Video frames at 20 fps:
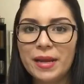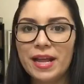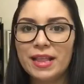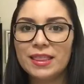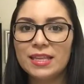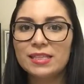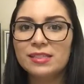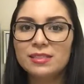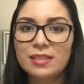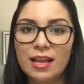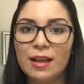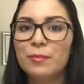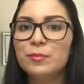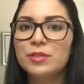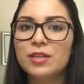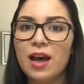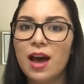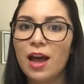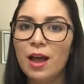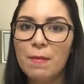but at the
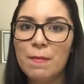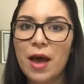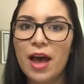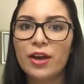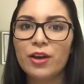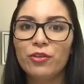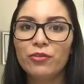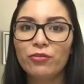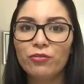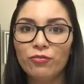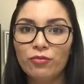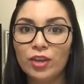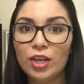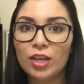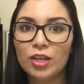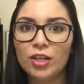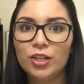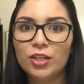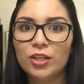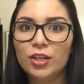same time I could
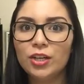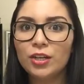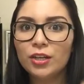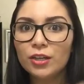feel